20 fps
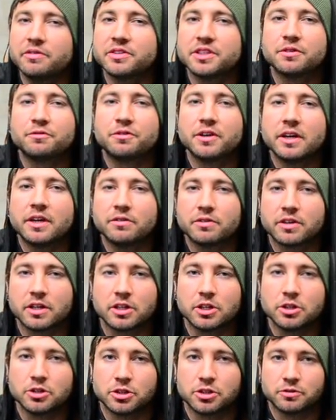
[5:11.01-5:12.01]
a definitive
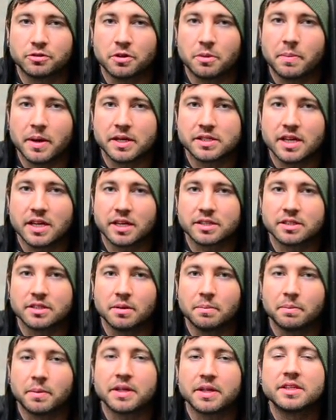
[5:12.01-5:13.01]
conclusion for the best
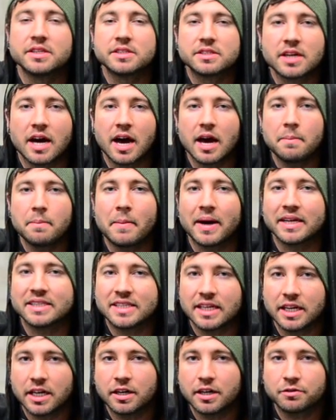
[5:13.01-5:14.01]
exit, but at this time, my
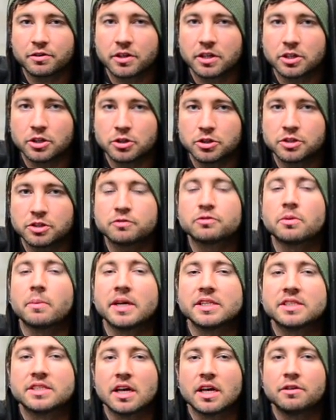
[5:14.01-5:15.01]
tentative conclusion for
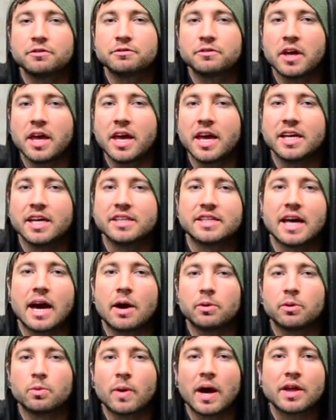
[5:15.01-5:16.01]
myself is that I
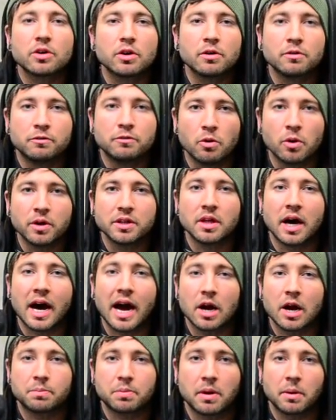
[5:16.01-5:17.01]
would rather avoid the
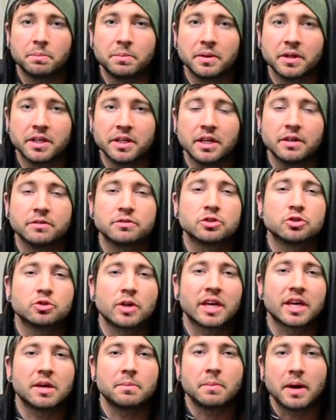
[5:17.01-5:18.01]
higher probability of
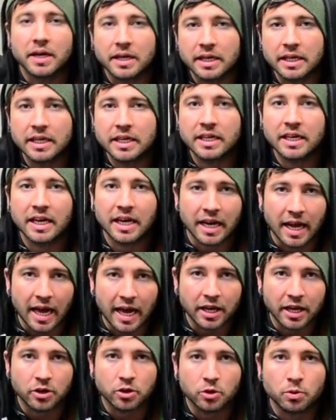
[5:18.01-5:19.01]
striking my knee and
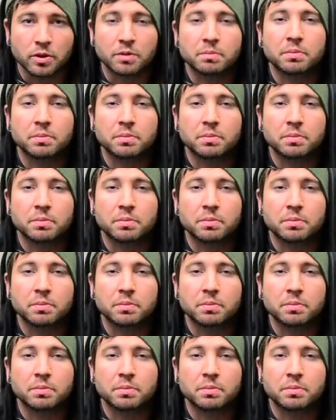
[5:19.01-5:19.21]
ankle with